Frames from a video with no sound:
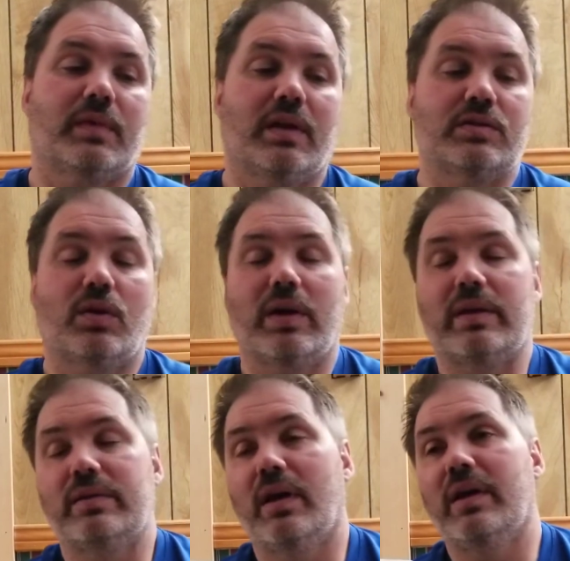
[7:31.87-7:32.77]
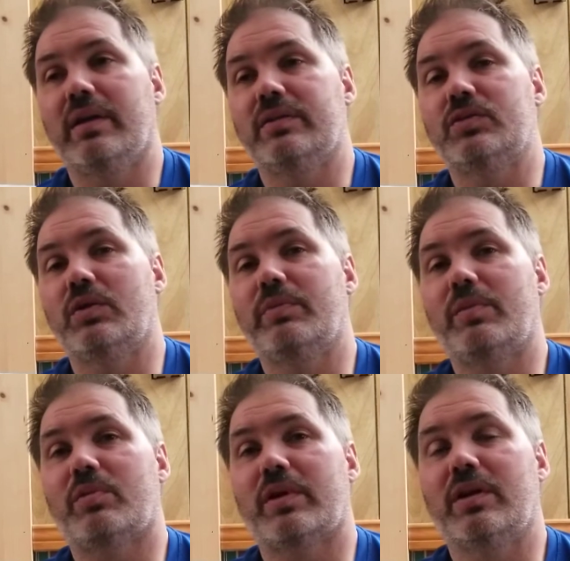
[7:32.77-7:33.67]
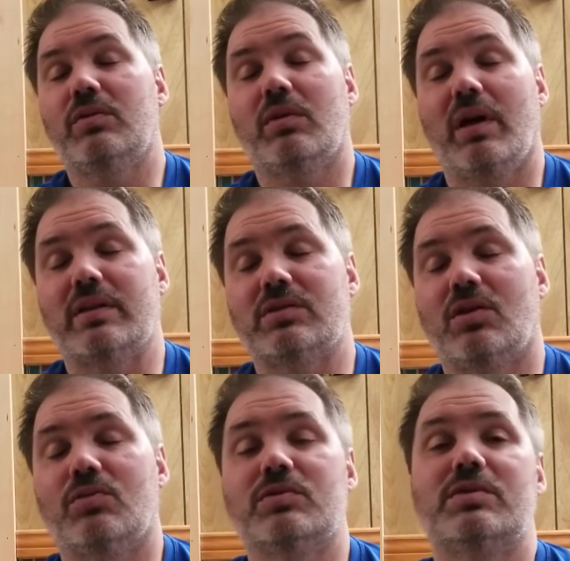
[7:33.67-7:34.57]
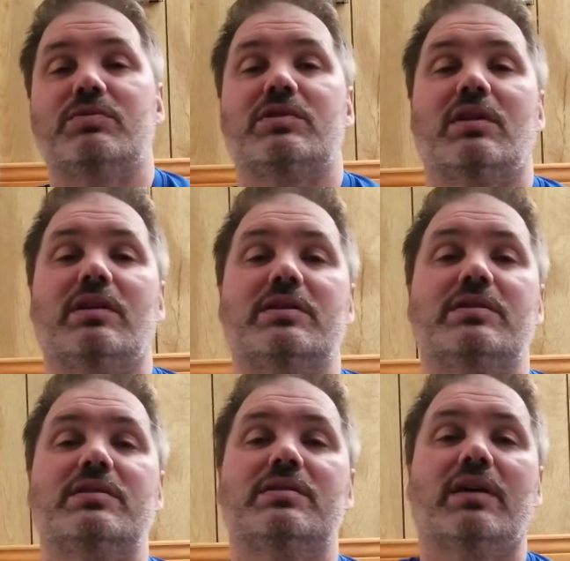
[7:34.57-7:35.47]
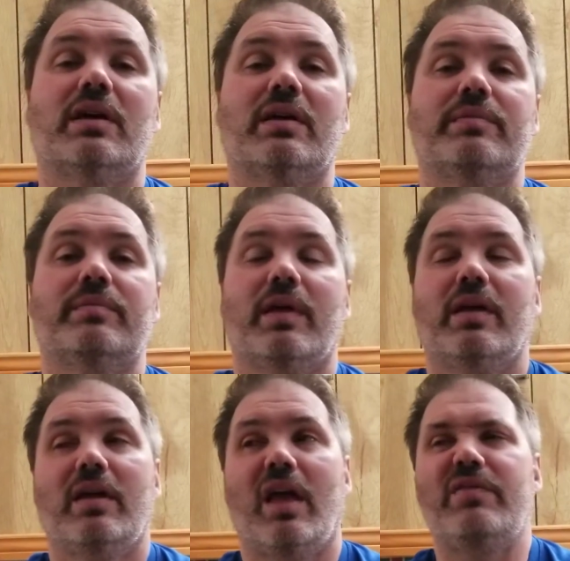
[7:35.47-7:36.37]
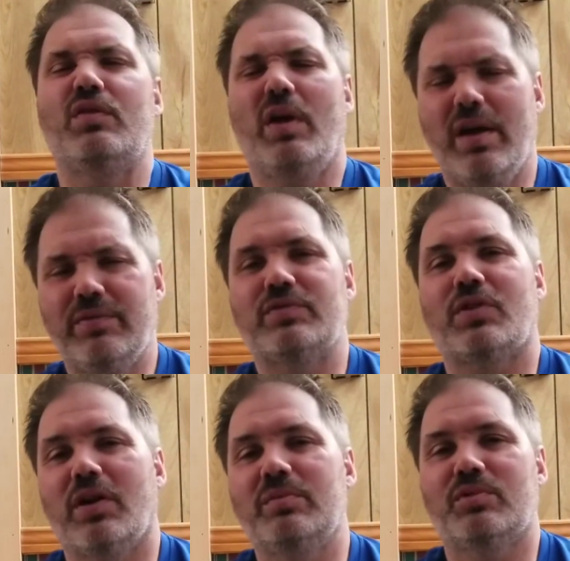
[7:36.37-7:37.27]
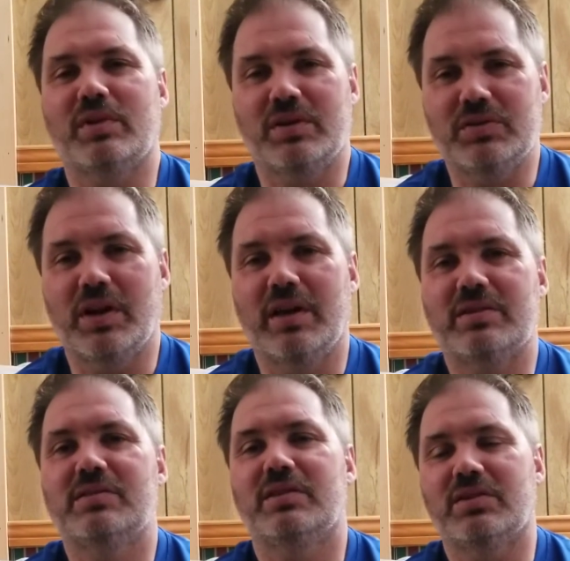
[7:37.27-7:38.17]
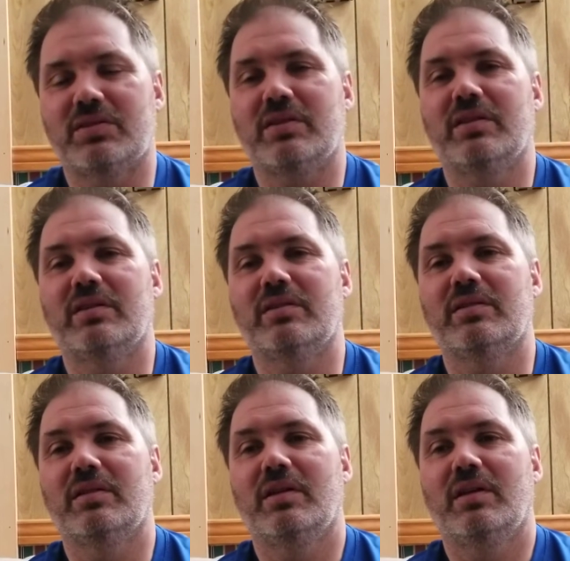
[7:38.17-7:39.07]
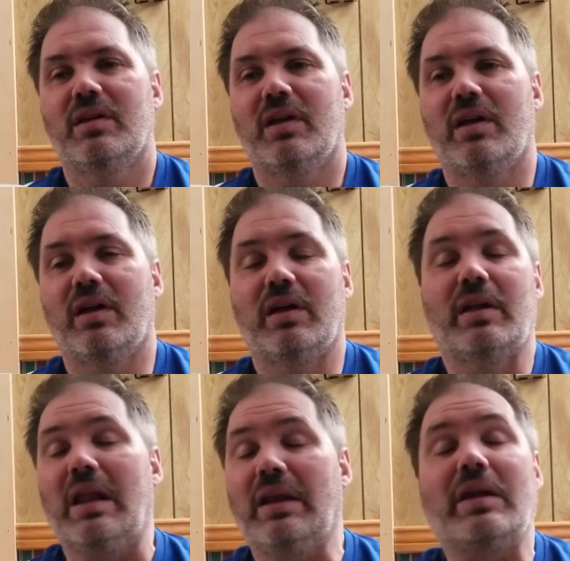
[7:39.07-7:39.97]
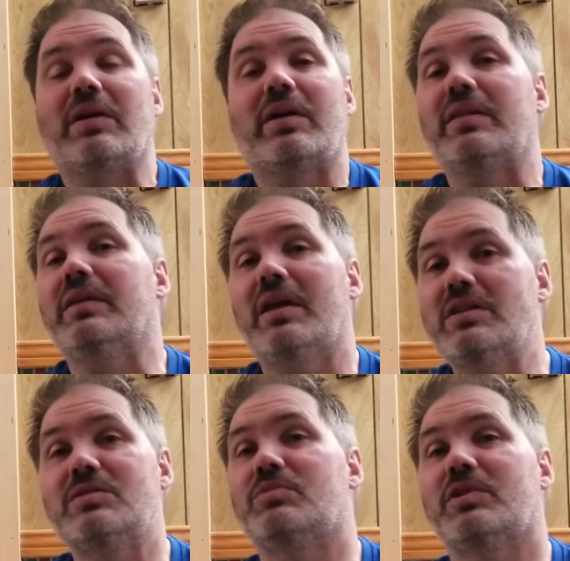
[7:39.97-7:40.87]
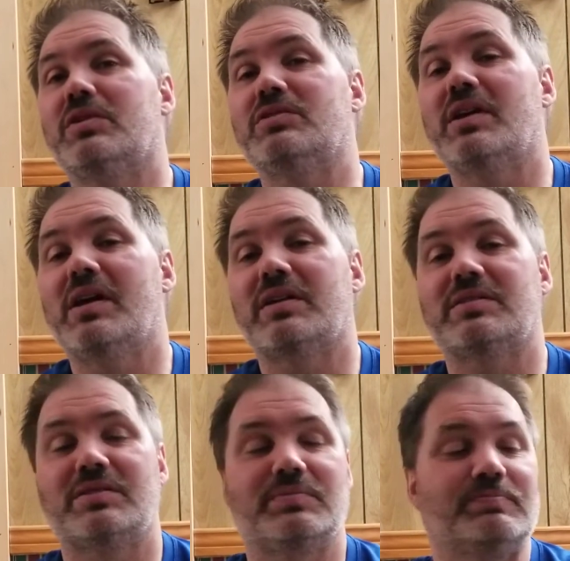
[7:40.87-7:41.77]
So I enjoyed my burrito. As always, it was delicious. If you haven't tried Burrito Jack's and you're in an area that has a Burrito Jack's,